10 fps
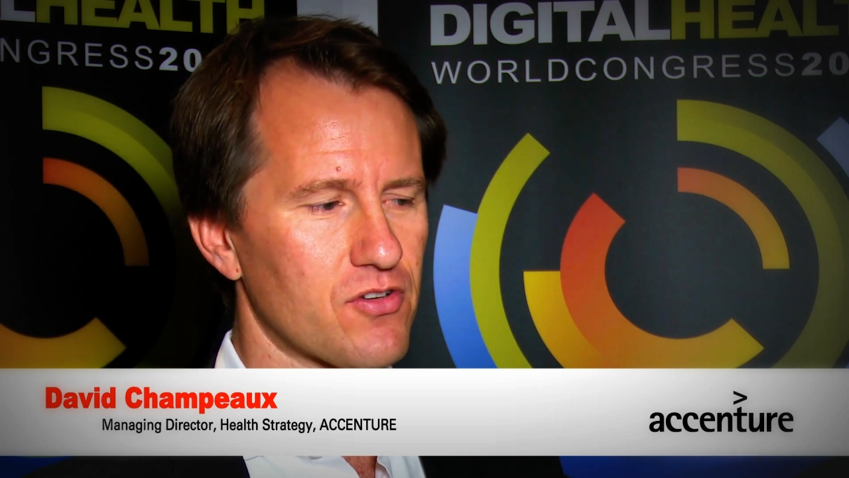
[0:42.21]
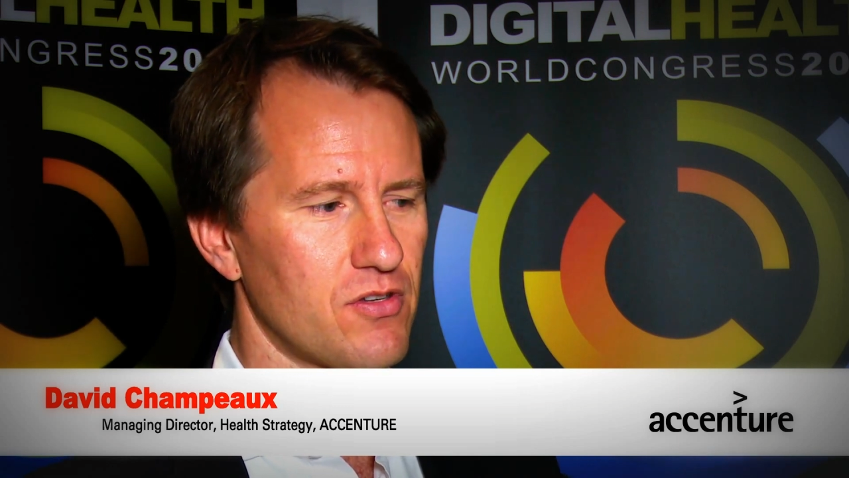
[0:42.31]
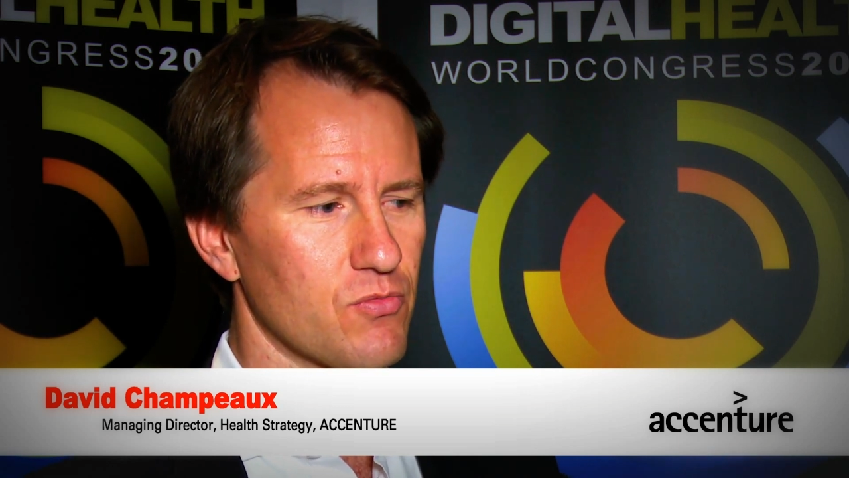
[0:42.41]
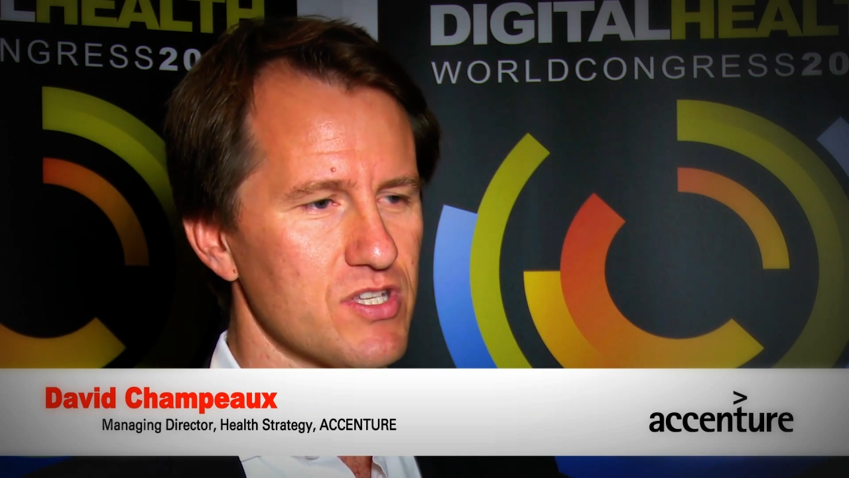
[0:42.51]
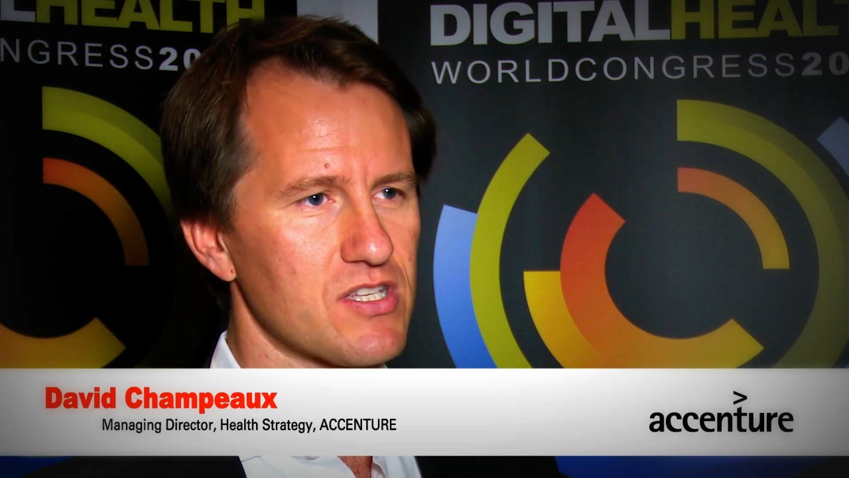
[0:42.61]

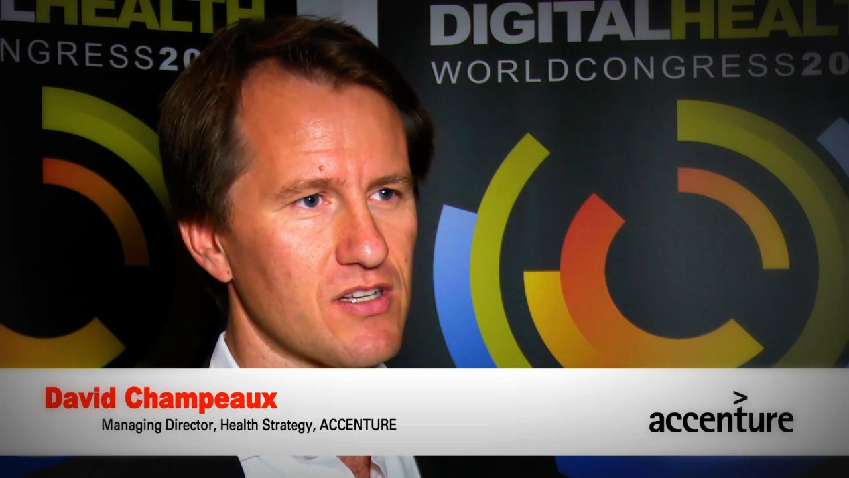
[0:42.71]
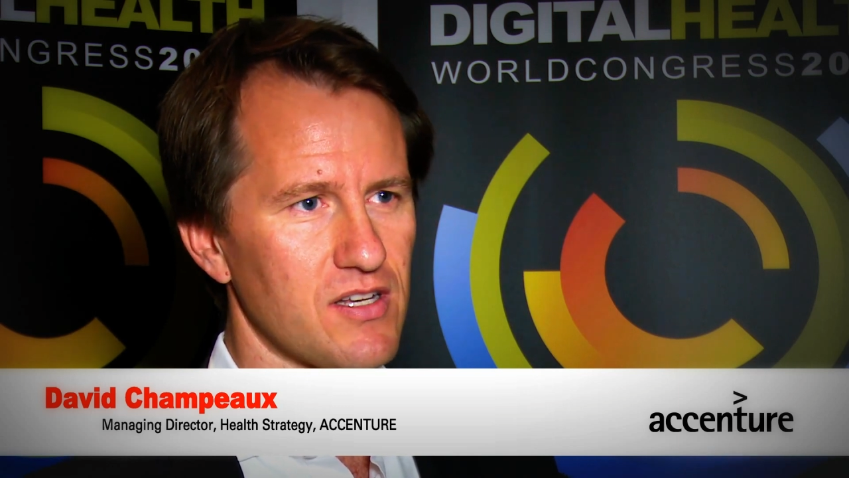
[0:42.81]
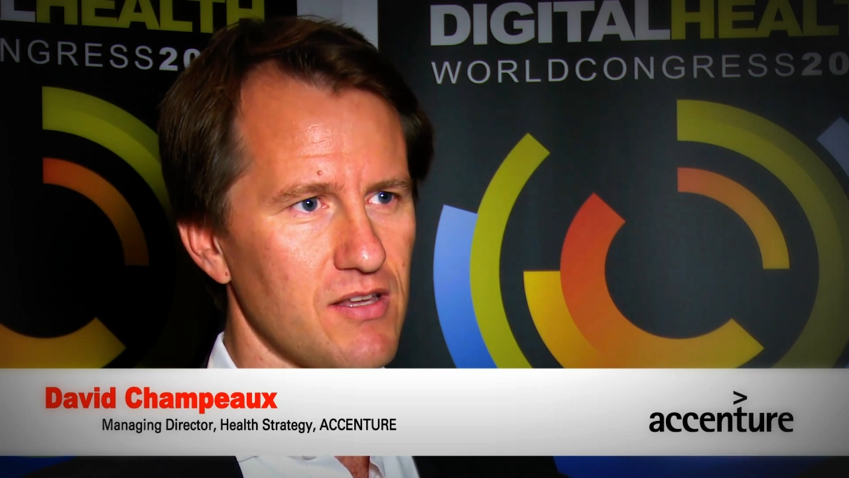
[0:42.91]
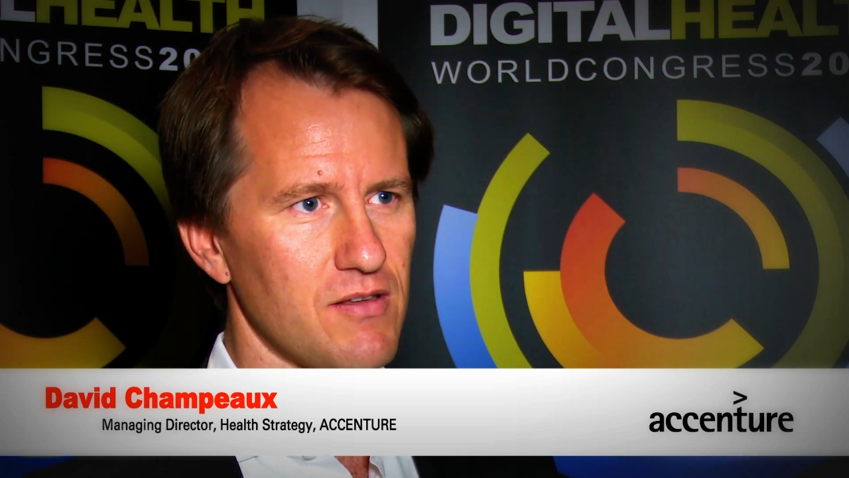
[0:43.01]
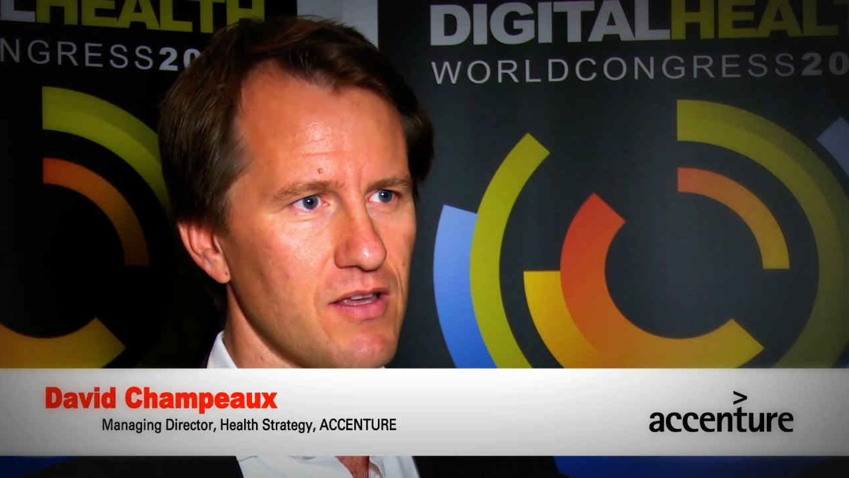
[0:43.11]

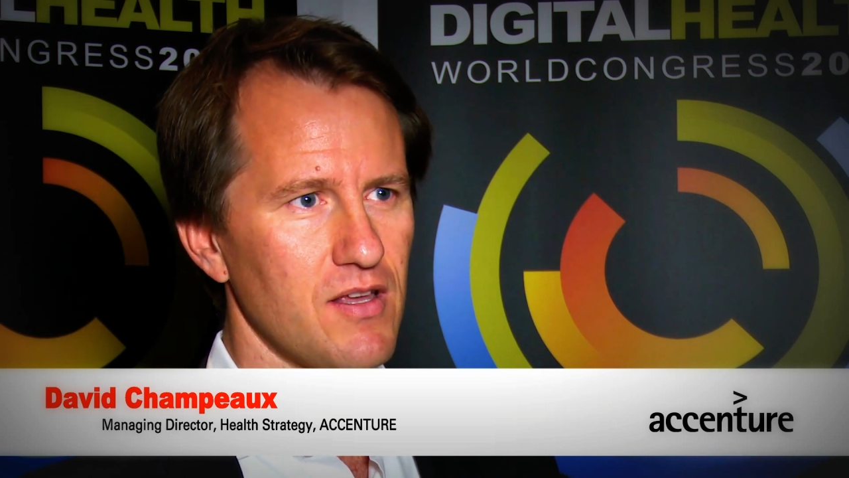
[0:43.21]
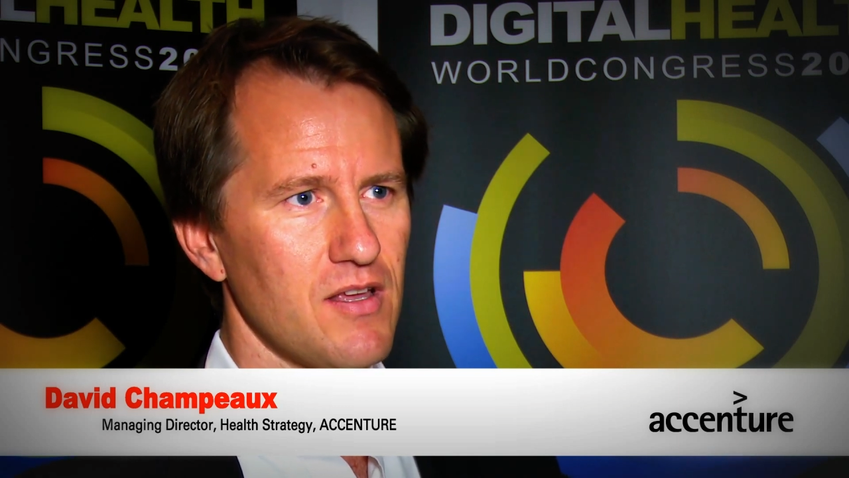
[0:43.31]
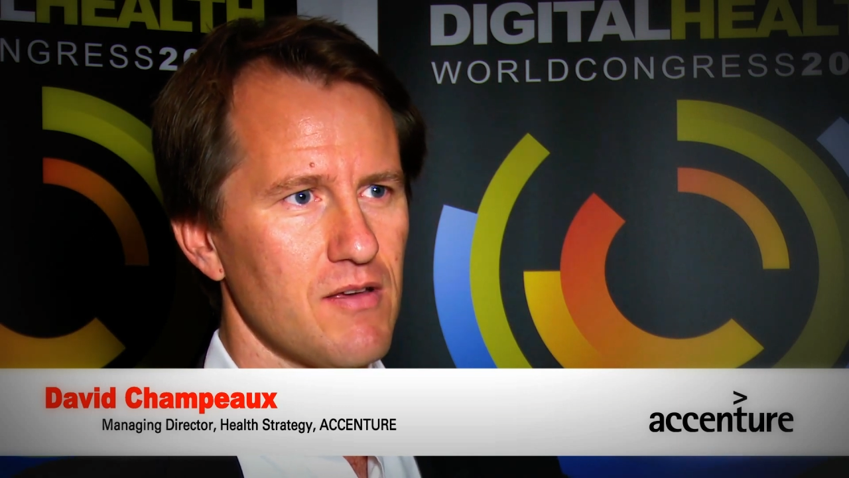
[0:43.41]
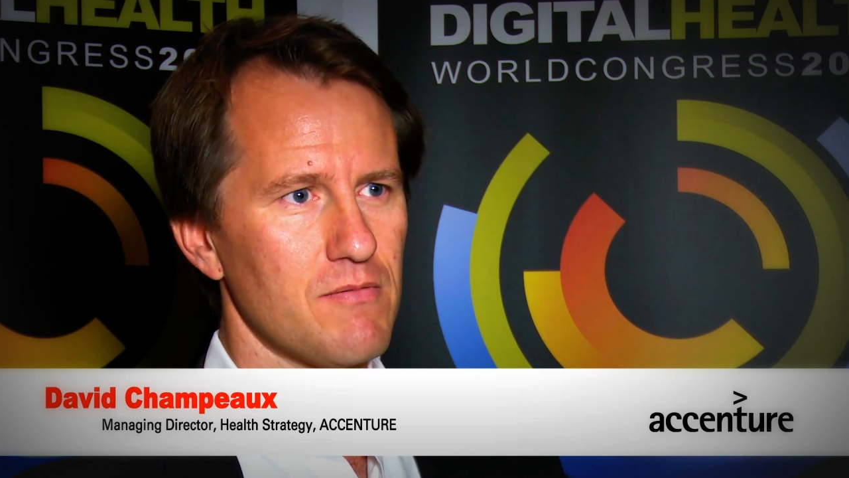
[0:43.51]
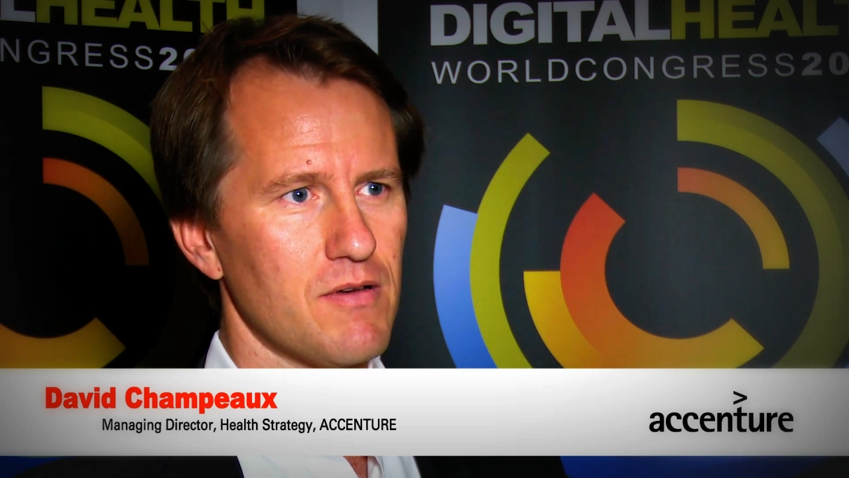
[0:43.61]
recently
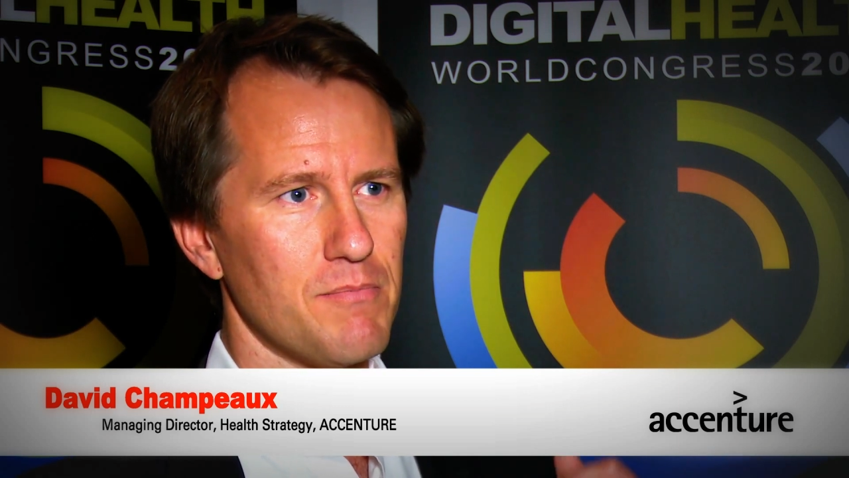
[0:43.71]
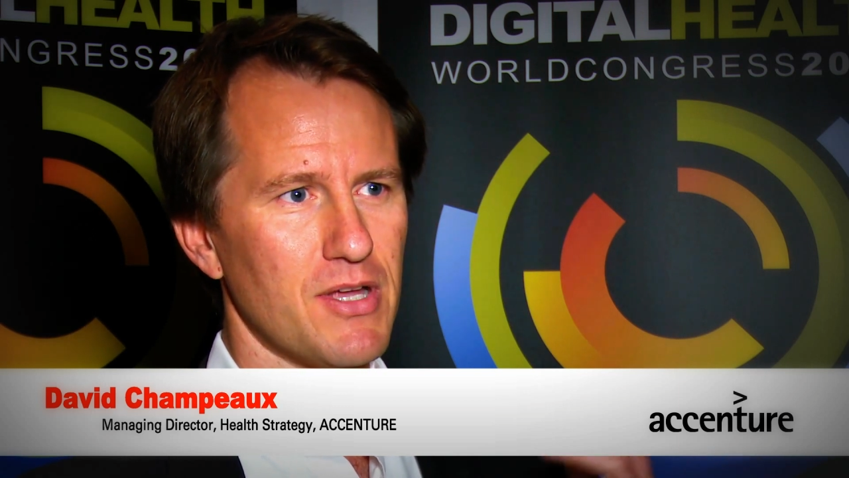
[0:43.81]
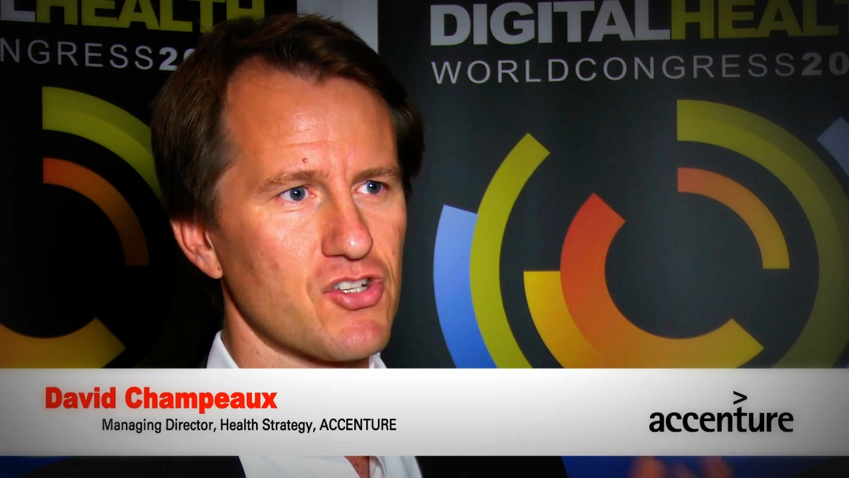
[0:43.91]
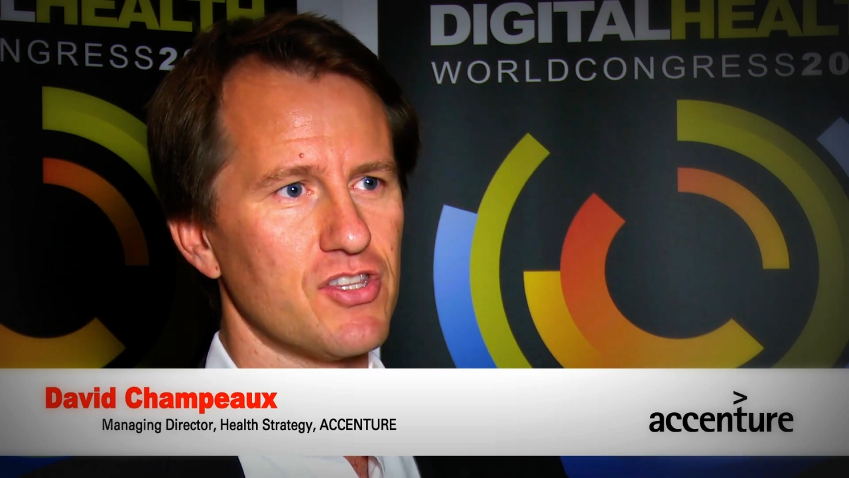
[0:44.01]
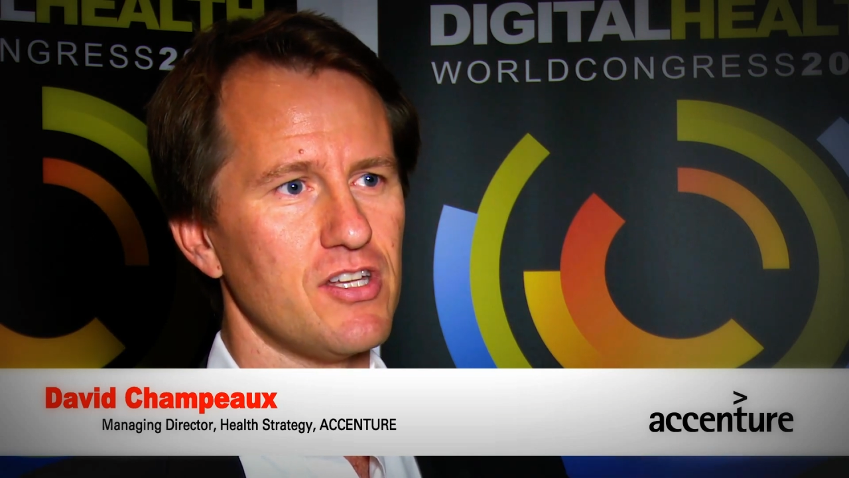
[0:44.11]

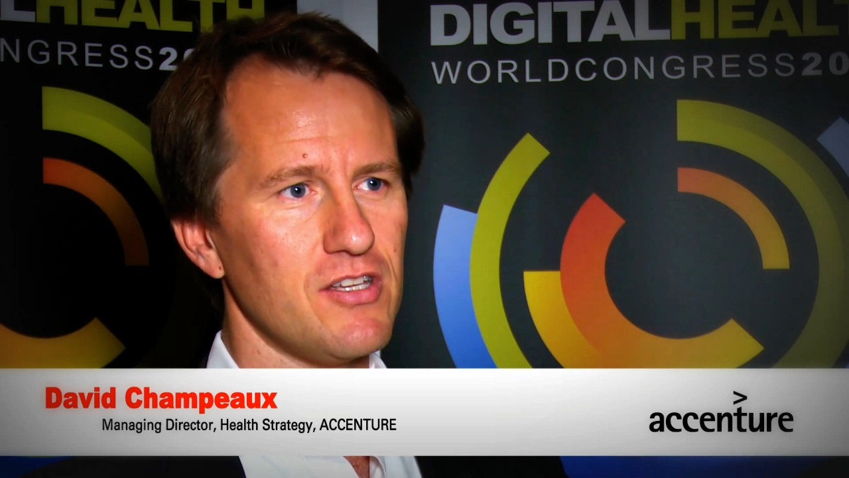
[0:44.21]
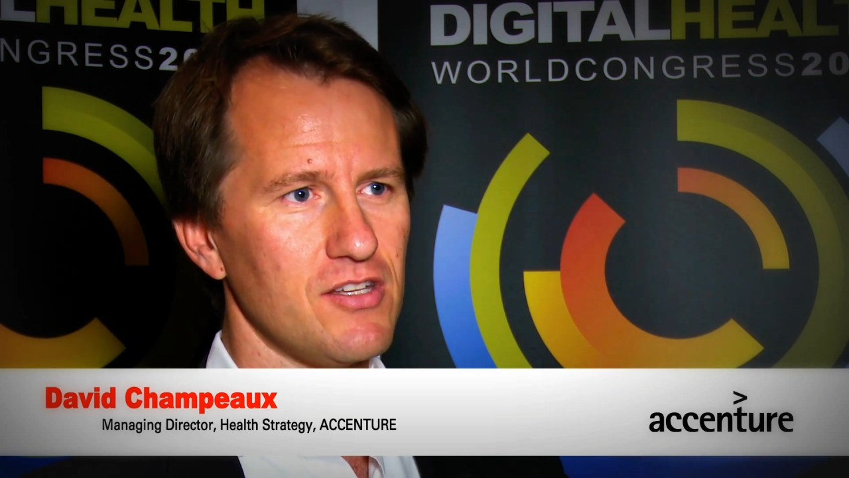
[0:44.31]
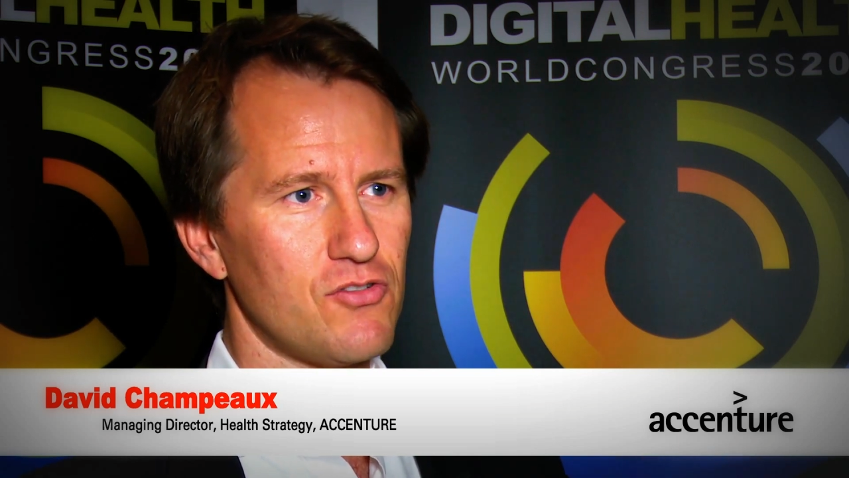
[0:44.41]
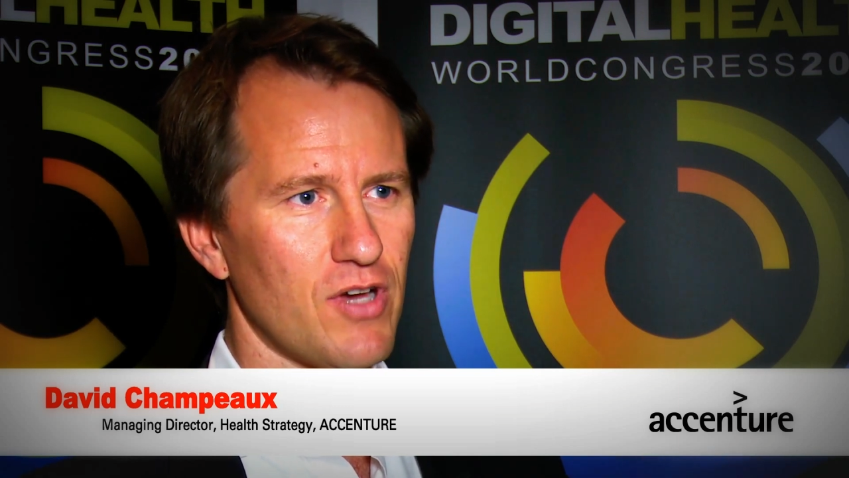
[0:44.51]
mentioned the need